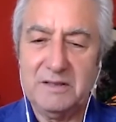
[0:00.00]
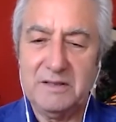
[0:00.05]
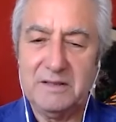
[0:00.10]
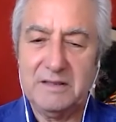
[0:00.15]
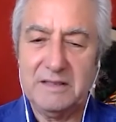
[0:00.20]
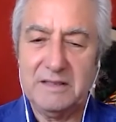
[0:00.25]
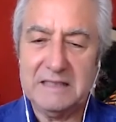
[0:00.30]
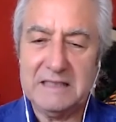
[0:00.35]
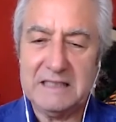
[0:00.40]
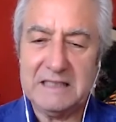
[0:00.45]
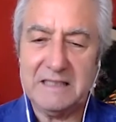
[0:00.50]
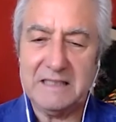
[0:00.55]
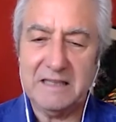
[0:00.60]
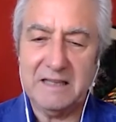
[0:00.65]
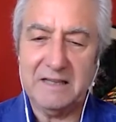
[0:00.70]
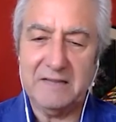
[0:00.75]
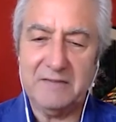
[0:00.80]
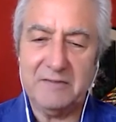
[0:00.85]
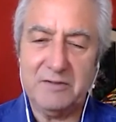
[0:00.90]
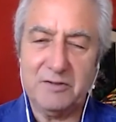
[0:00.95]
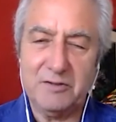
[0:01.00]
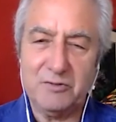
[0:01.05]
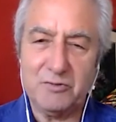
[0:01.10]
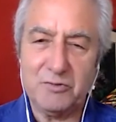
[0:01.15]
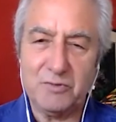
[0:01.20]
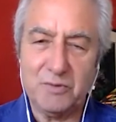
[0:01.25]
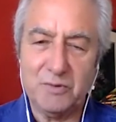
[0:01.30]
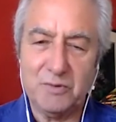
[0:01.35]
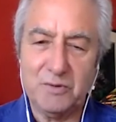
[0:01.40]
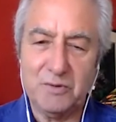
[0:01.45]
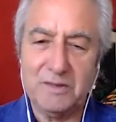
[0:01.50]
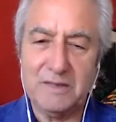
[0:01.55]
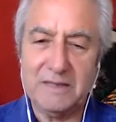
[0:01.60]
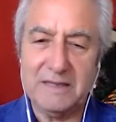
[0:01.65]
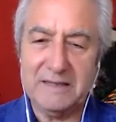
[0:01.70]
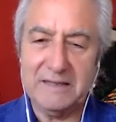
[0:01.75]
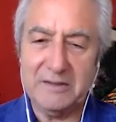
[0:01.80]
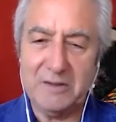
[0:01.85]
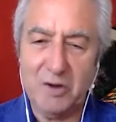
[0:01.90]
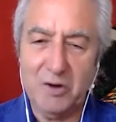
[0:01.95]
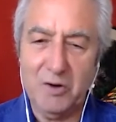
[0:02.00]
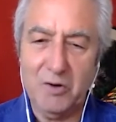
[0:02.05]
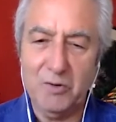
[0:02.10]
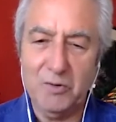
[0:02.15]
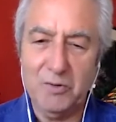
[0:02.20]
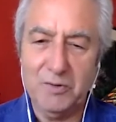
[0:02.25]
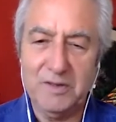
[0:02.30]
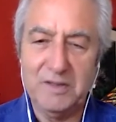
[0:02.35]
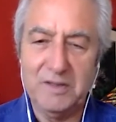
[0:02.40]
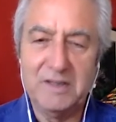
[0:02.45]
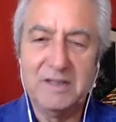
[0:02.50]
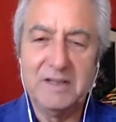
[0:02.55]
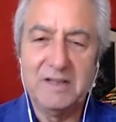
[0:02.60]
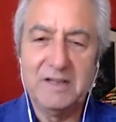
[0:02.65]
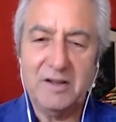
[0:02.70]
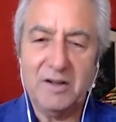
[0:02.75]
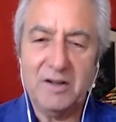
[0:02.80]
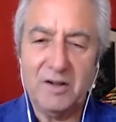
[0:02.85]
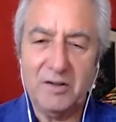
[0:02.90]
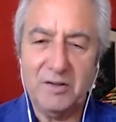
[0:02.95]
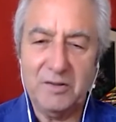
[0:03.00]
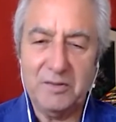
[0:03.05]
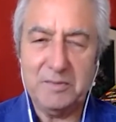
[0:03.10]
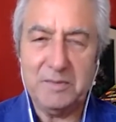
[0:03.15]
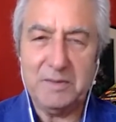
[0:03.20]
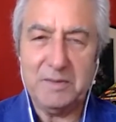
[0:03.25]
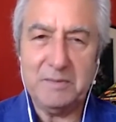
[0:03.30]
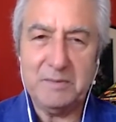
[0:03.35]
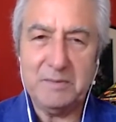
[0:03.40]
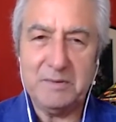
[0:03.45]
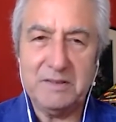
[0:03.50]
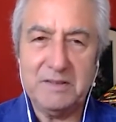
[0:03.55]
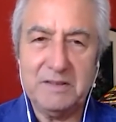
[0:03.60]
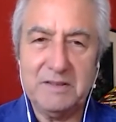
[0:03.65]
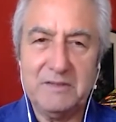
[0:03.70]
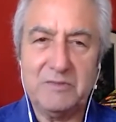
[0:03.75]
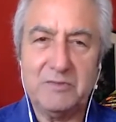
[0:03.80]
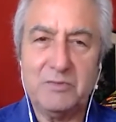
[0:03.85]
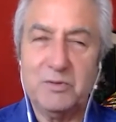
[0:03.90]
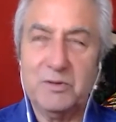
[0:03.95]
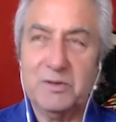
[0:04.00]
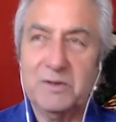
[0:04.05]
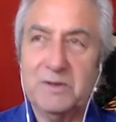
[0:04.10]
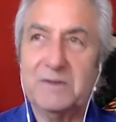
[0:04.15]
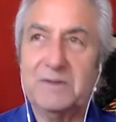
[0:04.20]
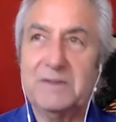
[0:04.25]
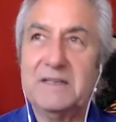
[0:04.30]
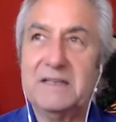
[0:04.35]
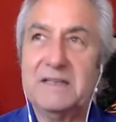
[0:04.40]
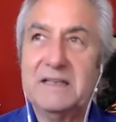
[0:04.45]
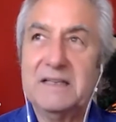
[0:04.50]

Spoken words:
enslave, control, and own all the people in this world